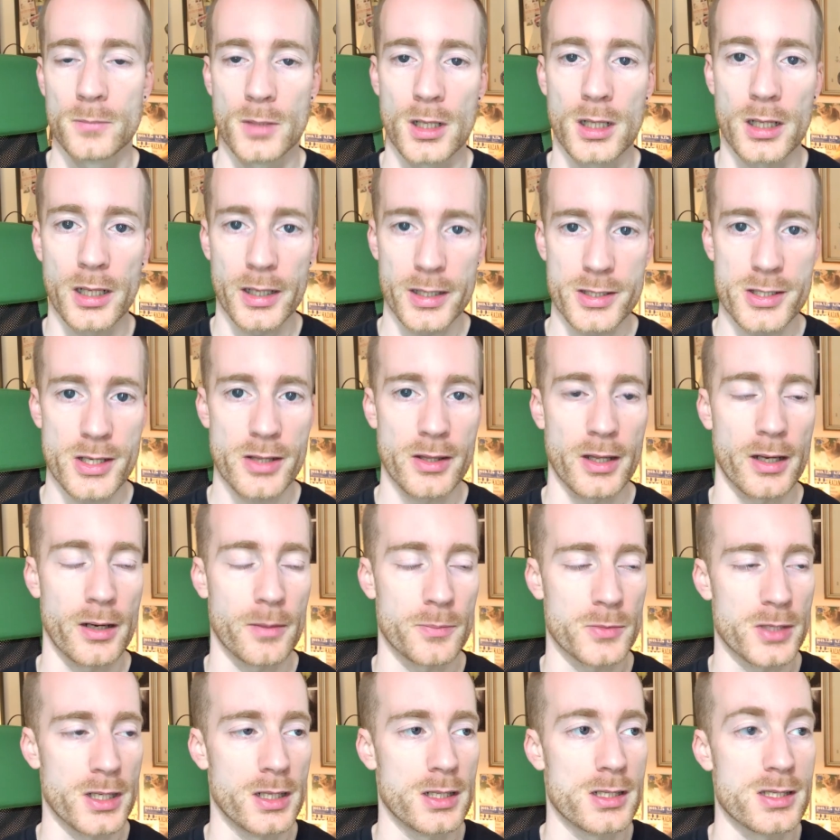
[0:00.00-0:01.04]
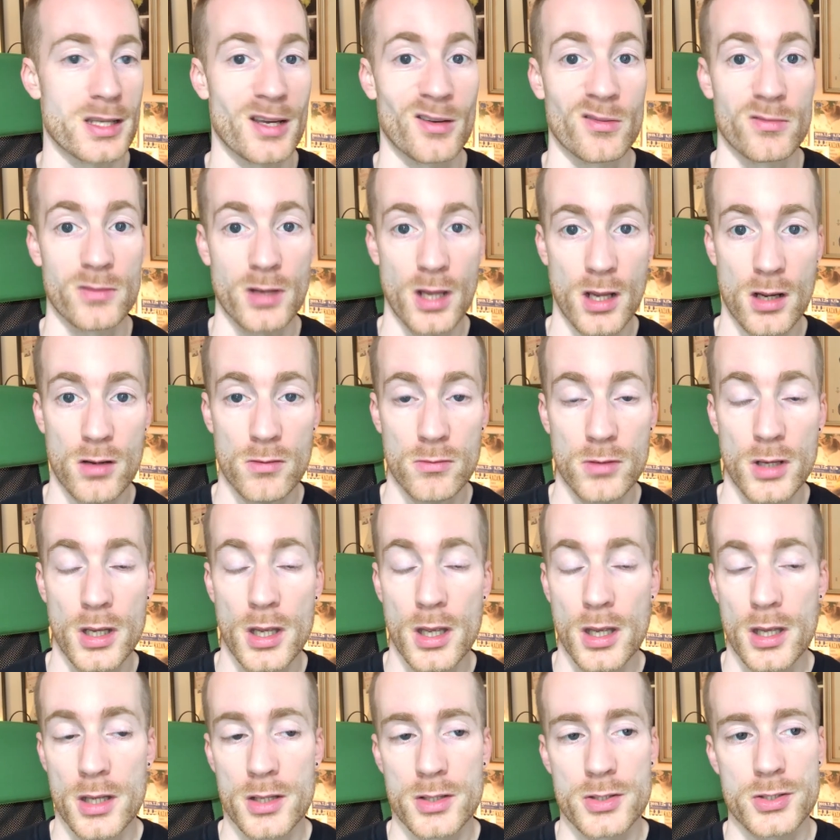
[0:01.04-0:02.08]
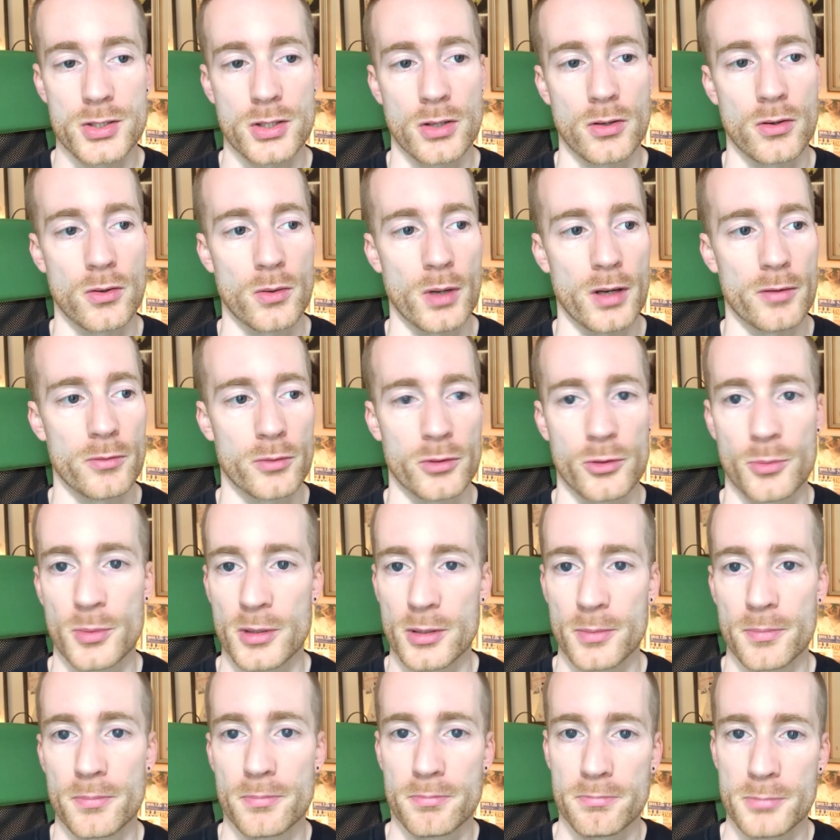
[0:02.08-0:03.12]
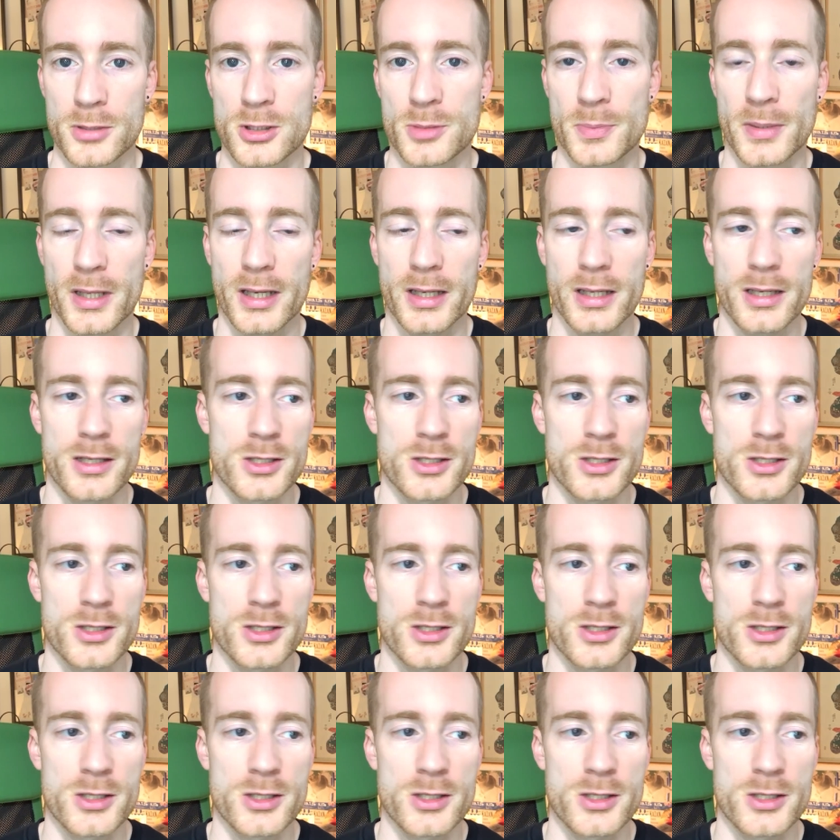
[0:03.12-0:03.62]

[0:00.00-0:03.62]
Like I say, that update is out now, so everyone's been busy playing it.